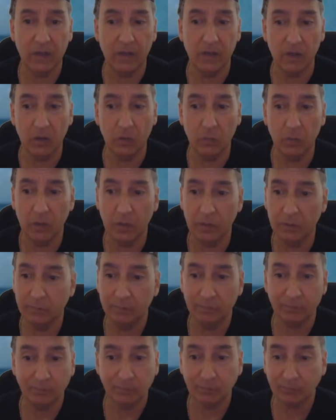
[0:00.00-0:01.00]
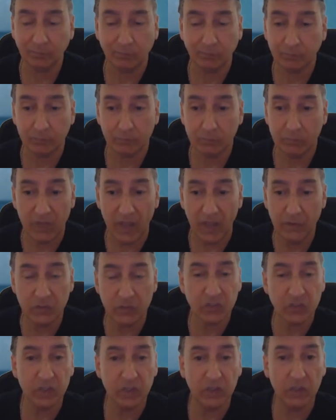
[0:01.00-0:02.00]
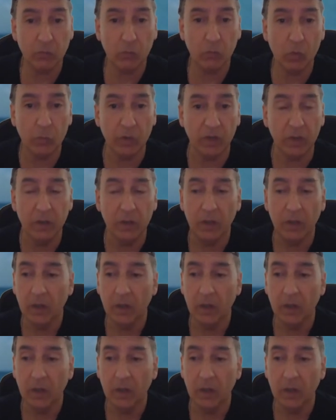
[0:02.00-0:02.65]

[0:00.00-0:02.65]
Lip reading: I don't see anything wrong with it.